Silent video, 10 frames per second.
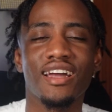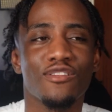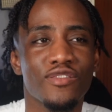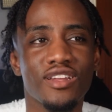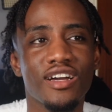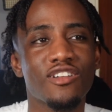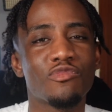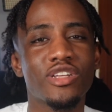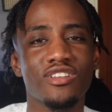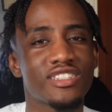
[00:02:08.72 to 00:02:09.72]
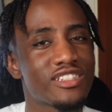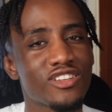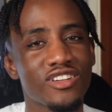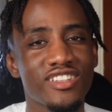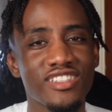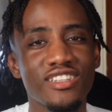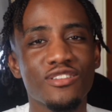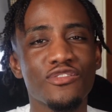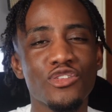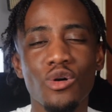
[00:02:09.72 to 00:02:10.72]
And I feel like I've been on TikTok and I've seen
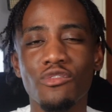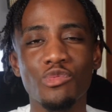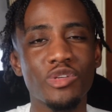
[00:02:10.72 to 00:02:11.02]
a few other